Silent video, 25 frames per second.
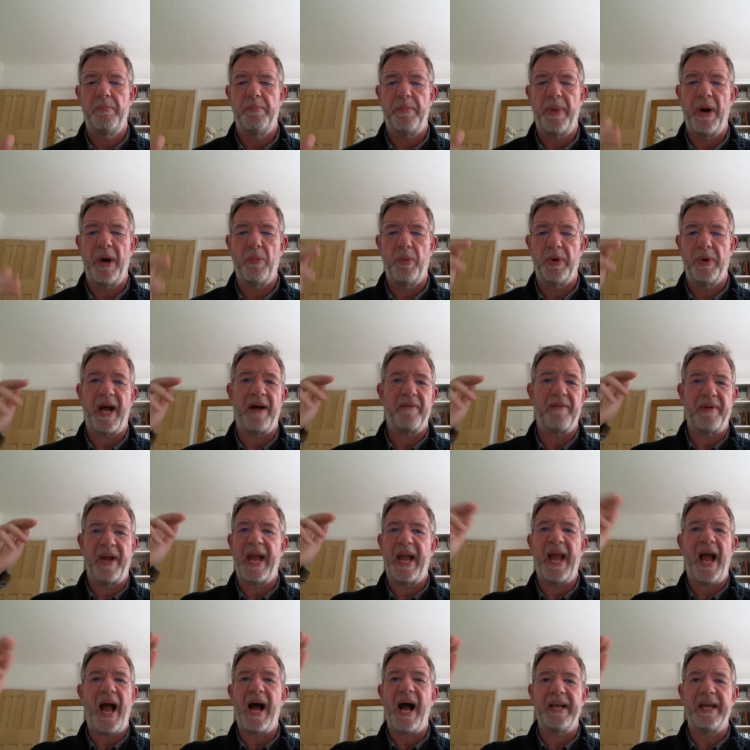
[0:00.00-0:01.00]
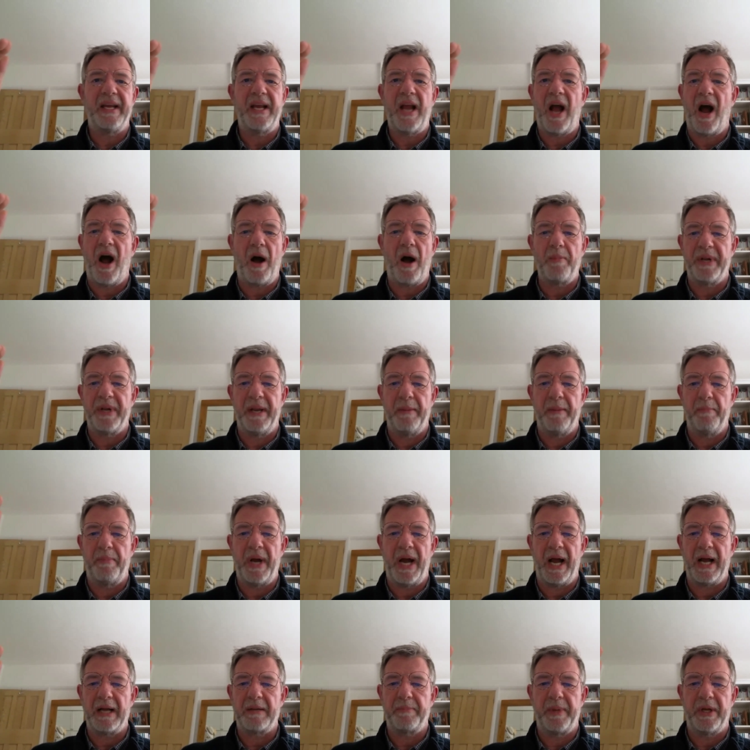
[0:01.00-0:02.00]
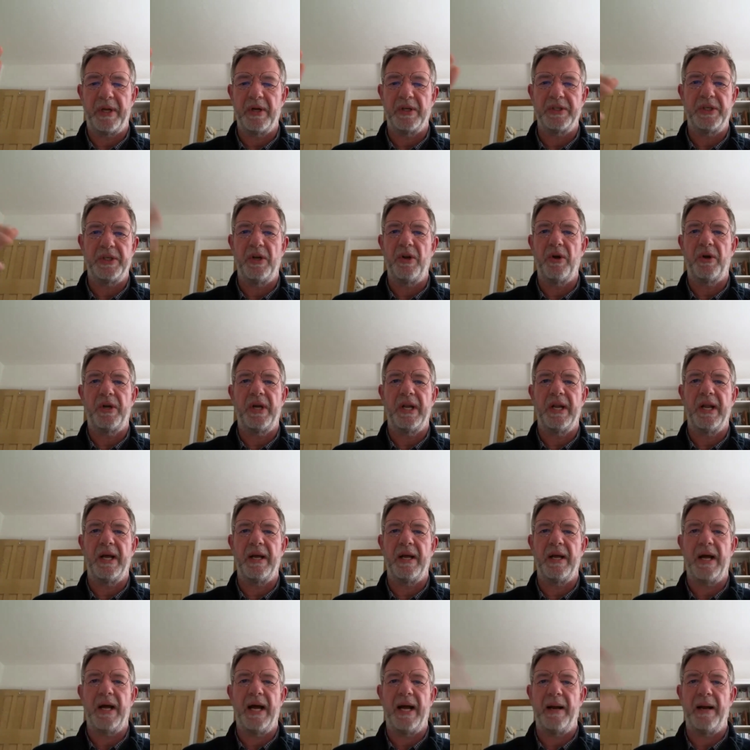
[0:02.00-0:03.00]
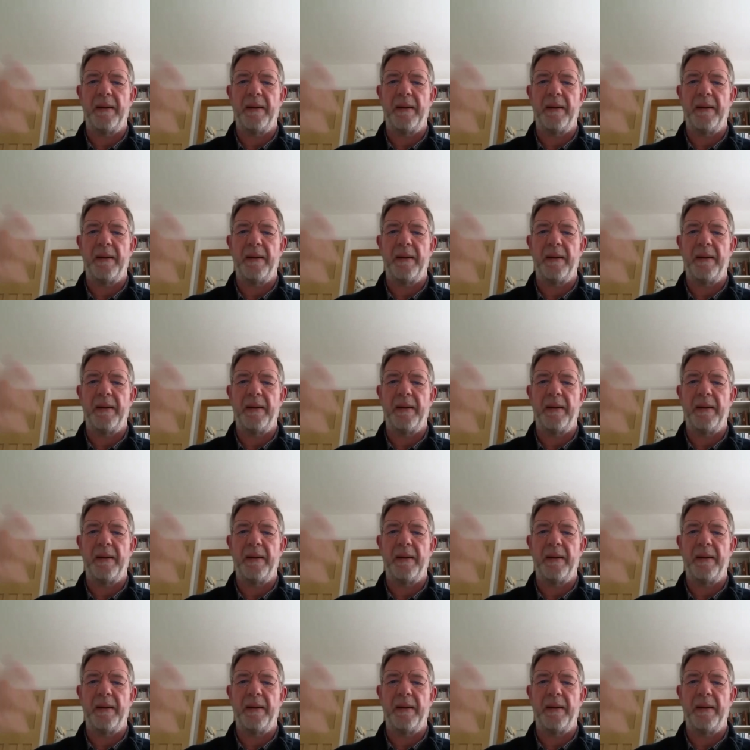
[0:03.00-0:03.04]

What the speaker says: but would have a high carbon impact, because you're looking at